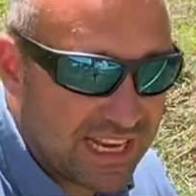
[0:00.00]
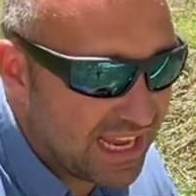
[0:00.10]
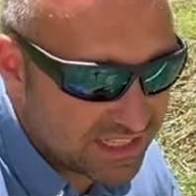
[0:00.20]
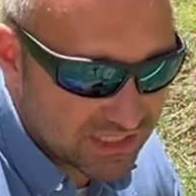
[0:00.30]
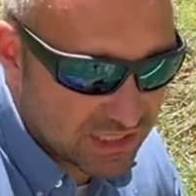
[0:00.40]

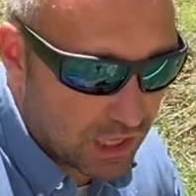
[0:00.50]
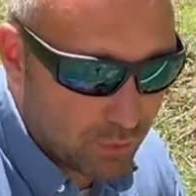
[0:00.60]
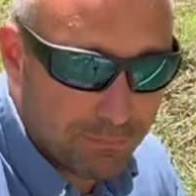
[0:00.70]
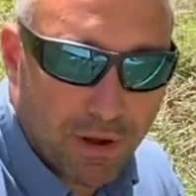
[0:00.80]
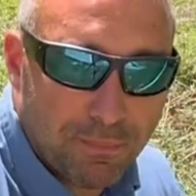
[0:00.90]
head, just go
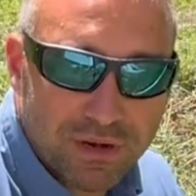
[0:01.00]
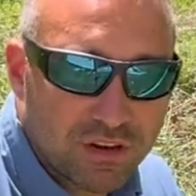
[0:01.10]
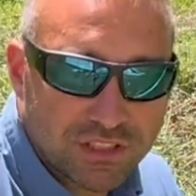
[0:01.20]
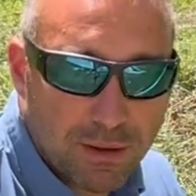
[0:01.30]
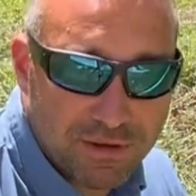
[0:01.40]
and bump it
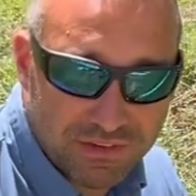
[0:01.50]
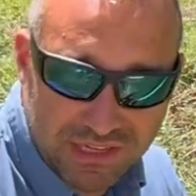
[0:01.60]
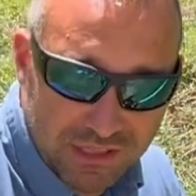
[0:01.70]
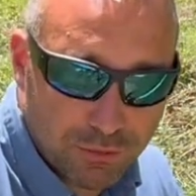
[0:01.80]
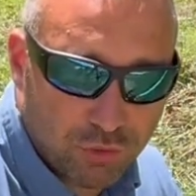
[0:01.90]
on something if you
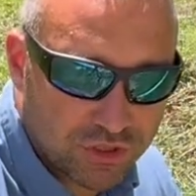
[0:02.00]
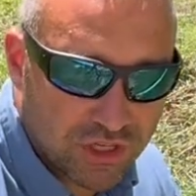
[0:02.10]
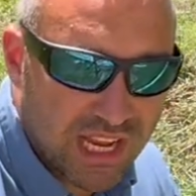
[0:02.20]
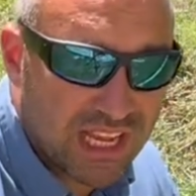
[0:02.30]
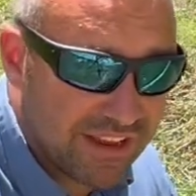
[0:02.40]
need a little more string.